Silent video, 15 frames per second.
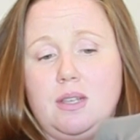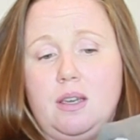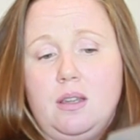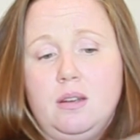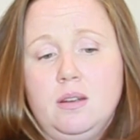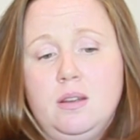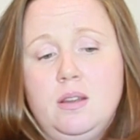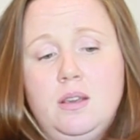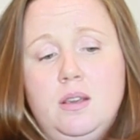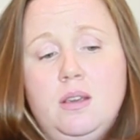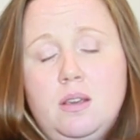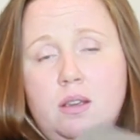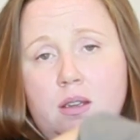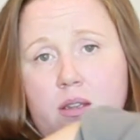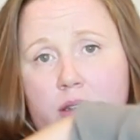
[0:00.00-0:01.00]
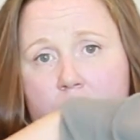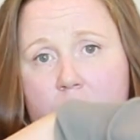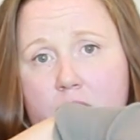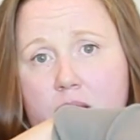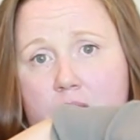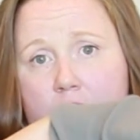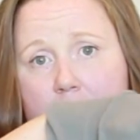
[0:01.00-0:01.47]
in,
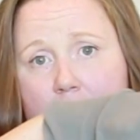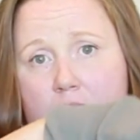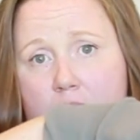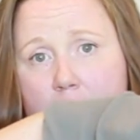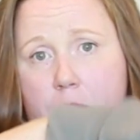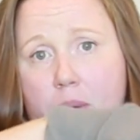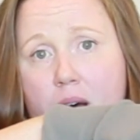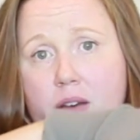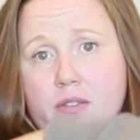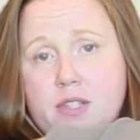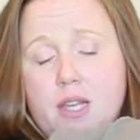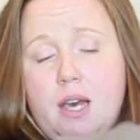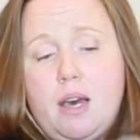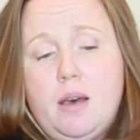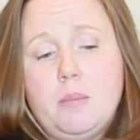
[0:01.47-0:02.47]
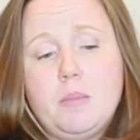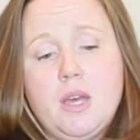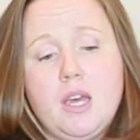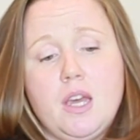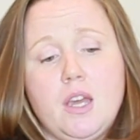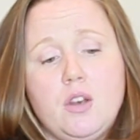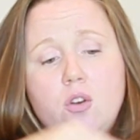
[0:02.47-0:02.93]
that it kind of puffs up,
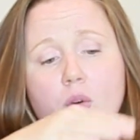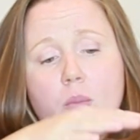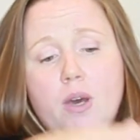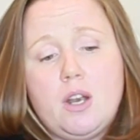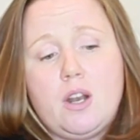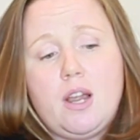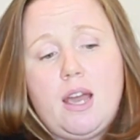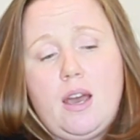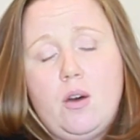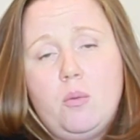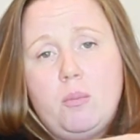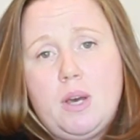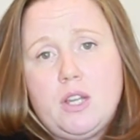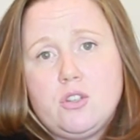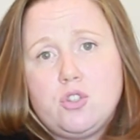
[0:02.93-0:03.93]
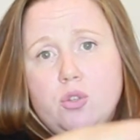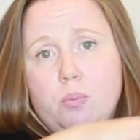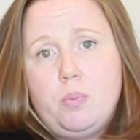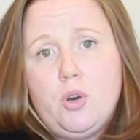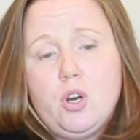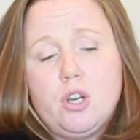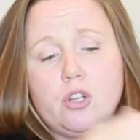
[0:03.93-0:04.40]
no matter how much
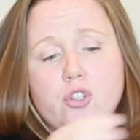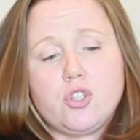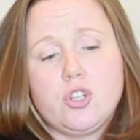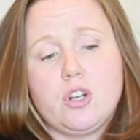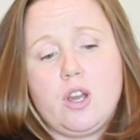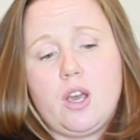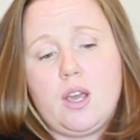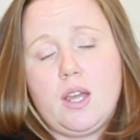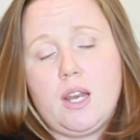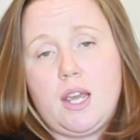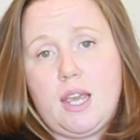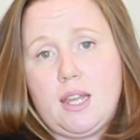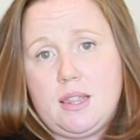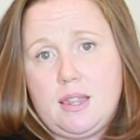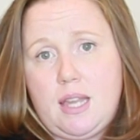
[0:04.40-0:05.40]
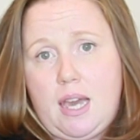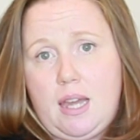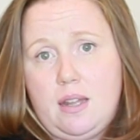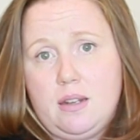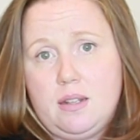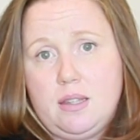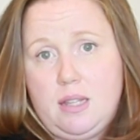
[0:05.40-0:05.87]
you push, you're not gonna get
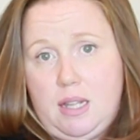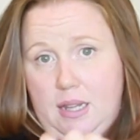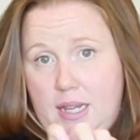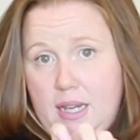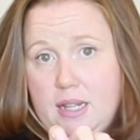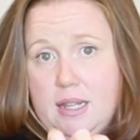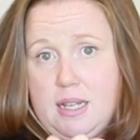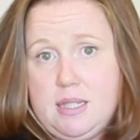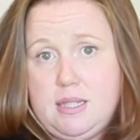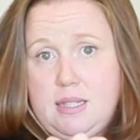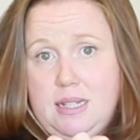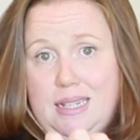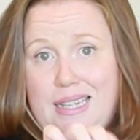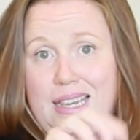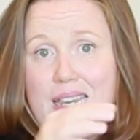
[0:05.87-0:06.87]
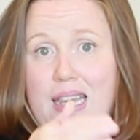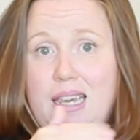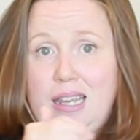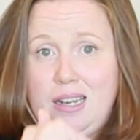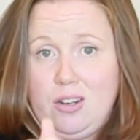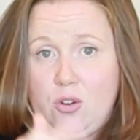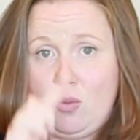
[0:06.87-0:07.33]
that leg elastic
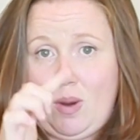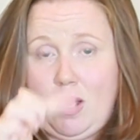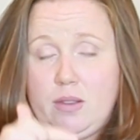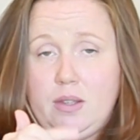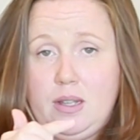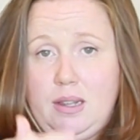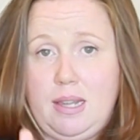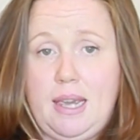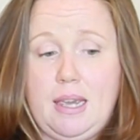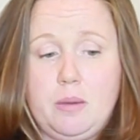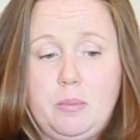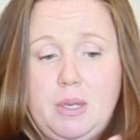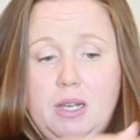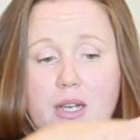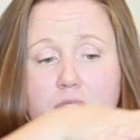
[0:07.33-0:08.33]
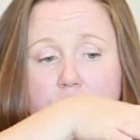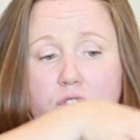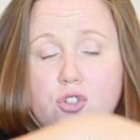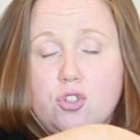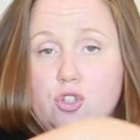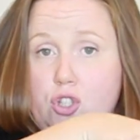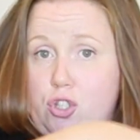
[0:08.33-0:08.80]
in around the leg because
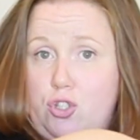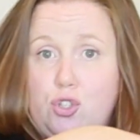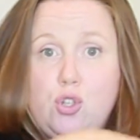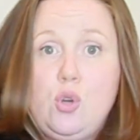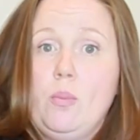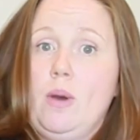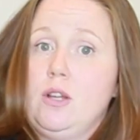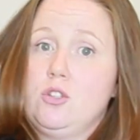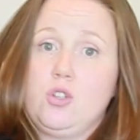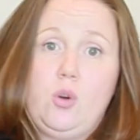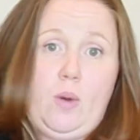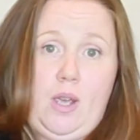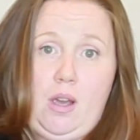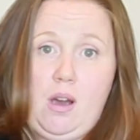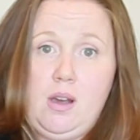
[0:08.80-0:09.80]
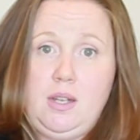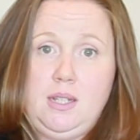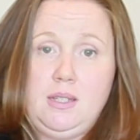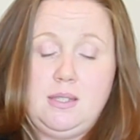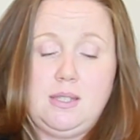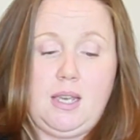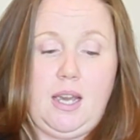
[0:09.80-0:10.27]
there's just too much going on
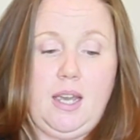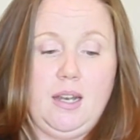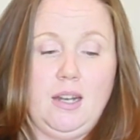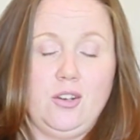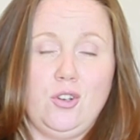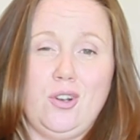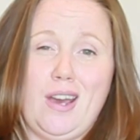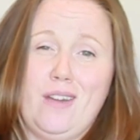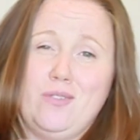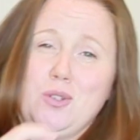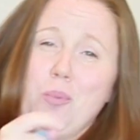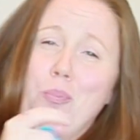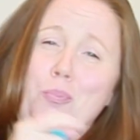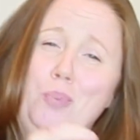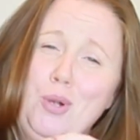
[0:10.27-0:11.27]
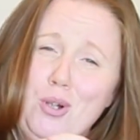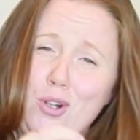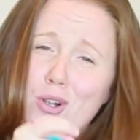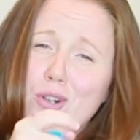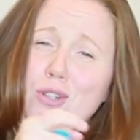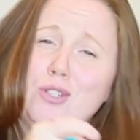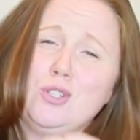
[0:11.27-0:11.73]
inside, and you'd have to
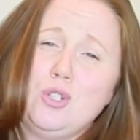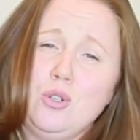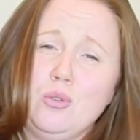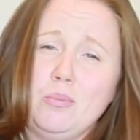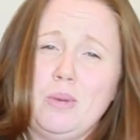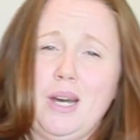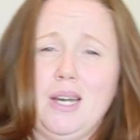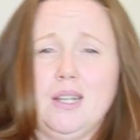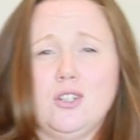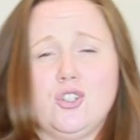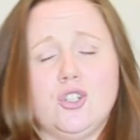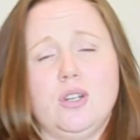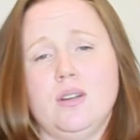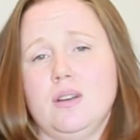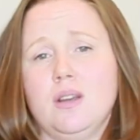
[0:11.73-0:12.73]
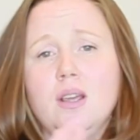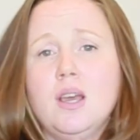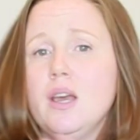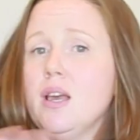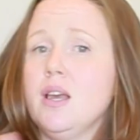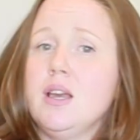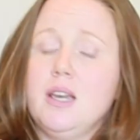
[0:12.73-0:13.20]
pull too much, and
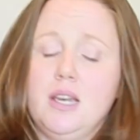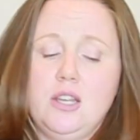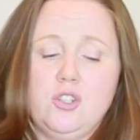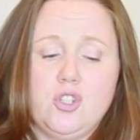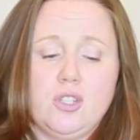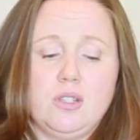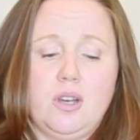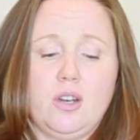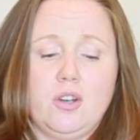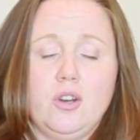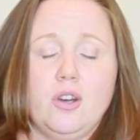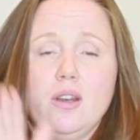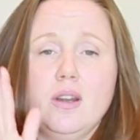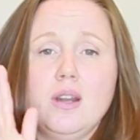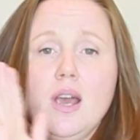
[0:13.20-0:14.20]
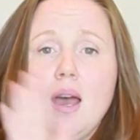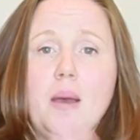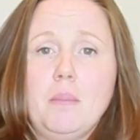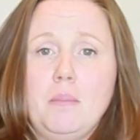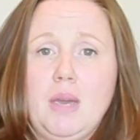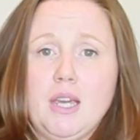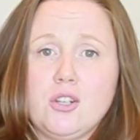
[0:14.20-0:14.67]
it's just not good.
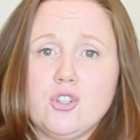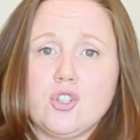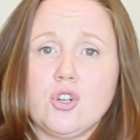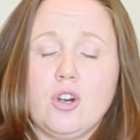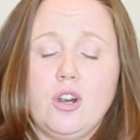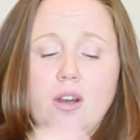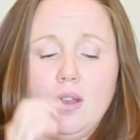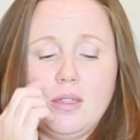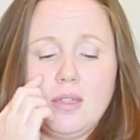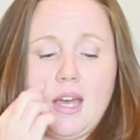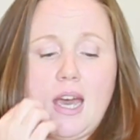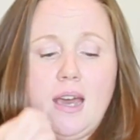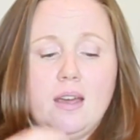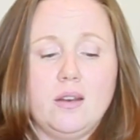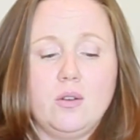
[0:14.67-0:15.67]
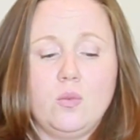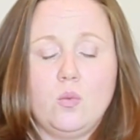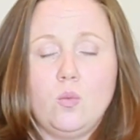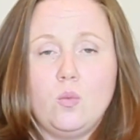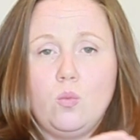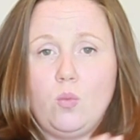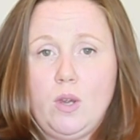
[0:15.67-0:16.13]
Make sure that
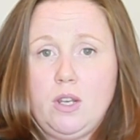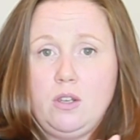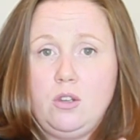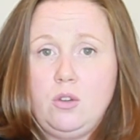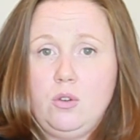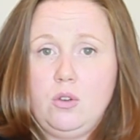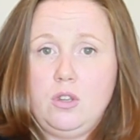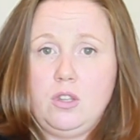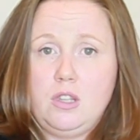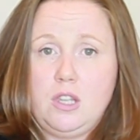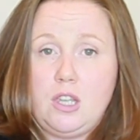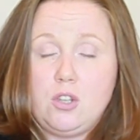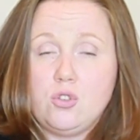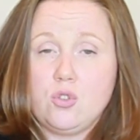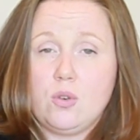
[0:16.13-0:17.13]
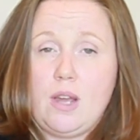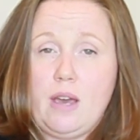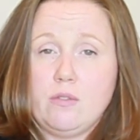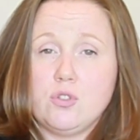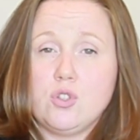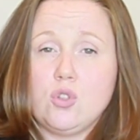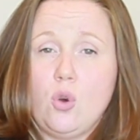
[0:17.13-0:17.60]
you don't
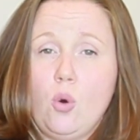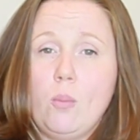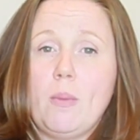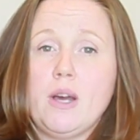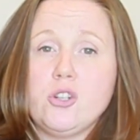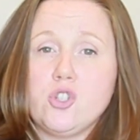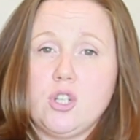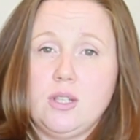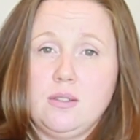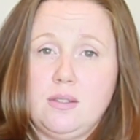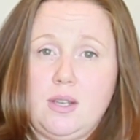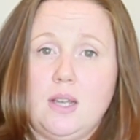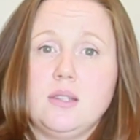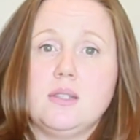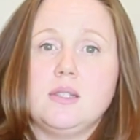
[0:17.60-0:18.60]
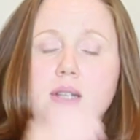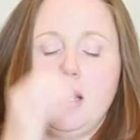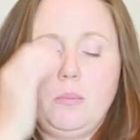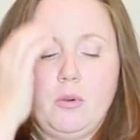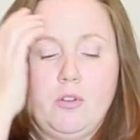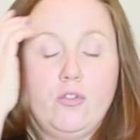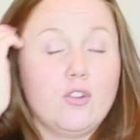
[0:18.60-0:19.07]
have so much inside the
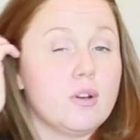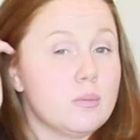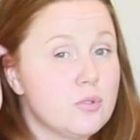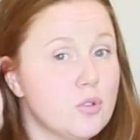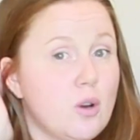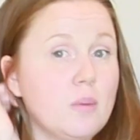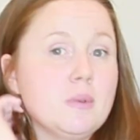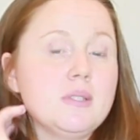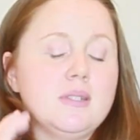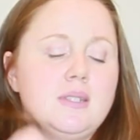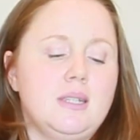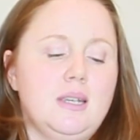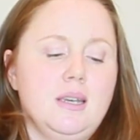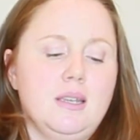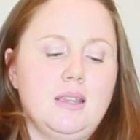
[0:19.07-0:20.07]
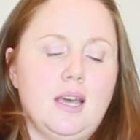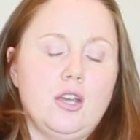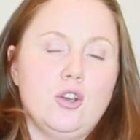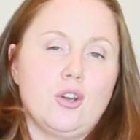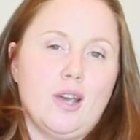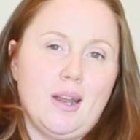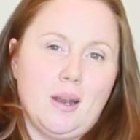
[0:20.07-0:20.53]
diaper for absorbency that
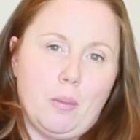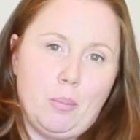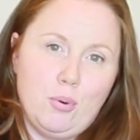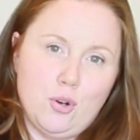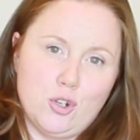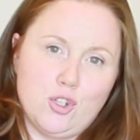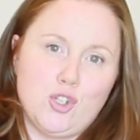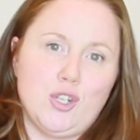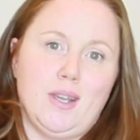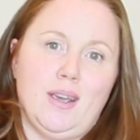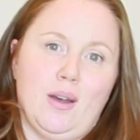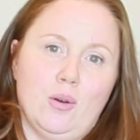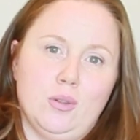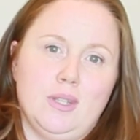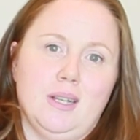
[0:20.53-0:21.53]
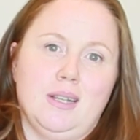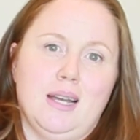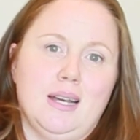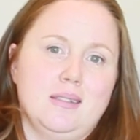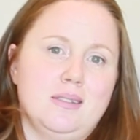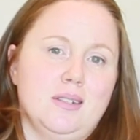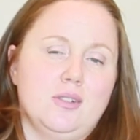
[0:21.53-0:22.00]
you're kind of pushing out the
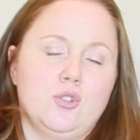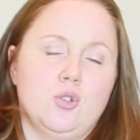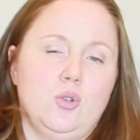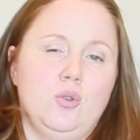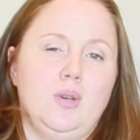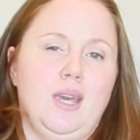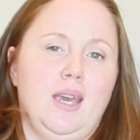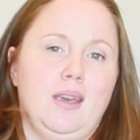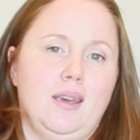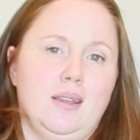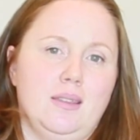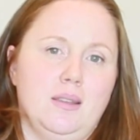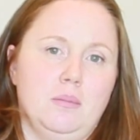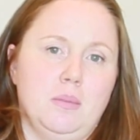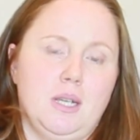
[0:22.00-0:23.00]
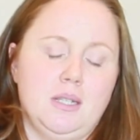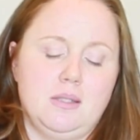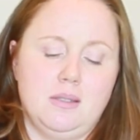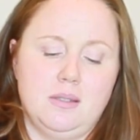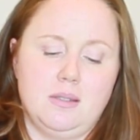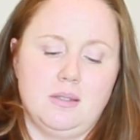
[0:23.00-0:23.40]
elastics so you can't get them nice and